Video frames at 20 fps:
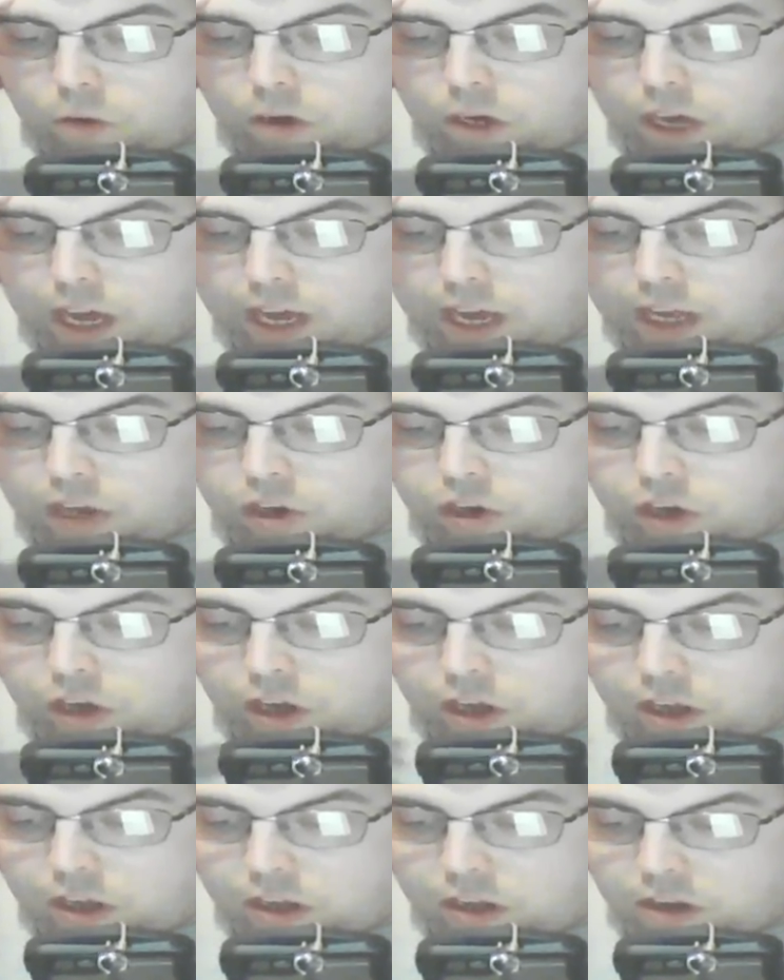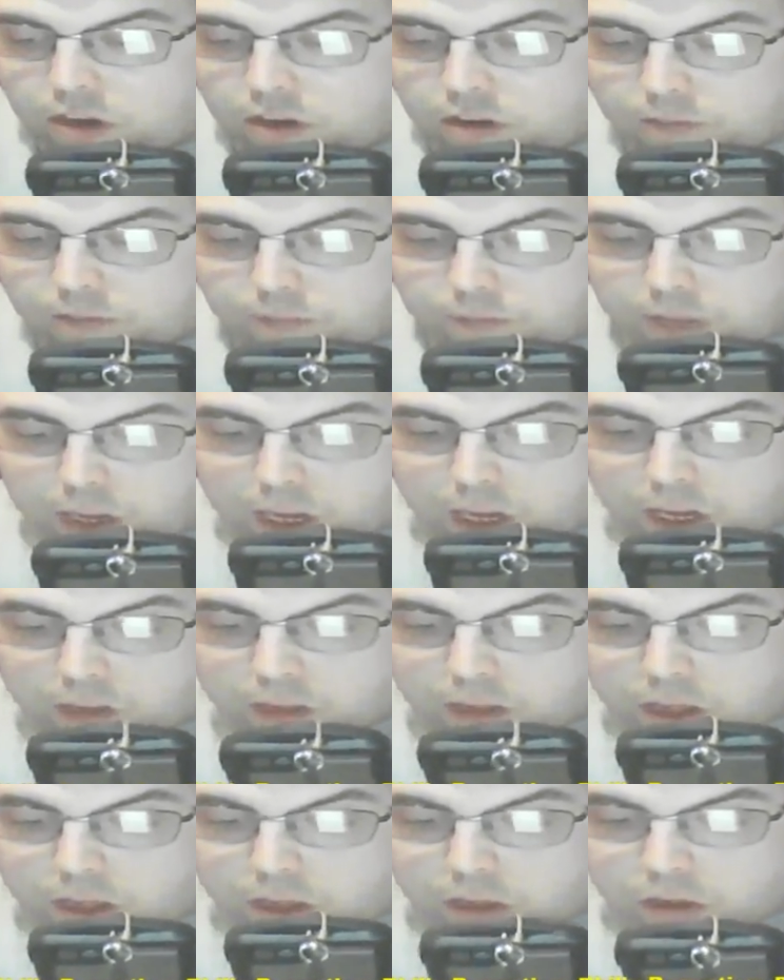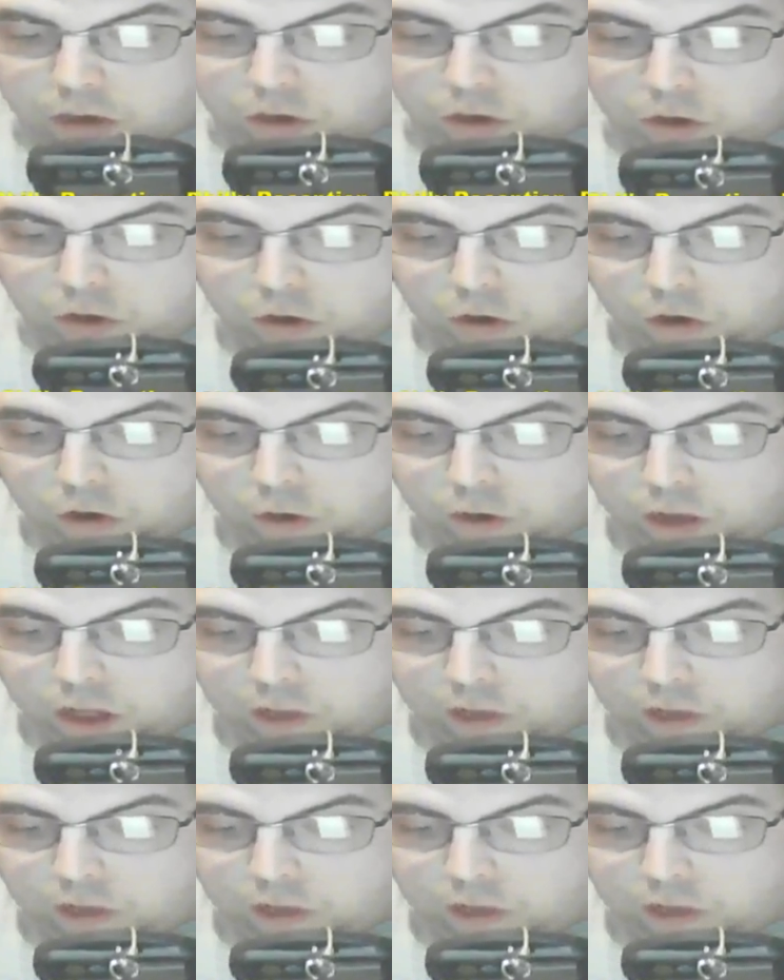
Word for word: nature, the others knew her as a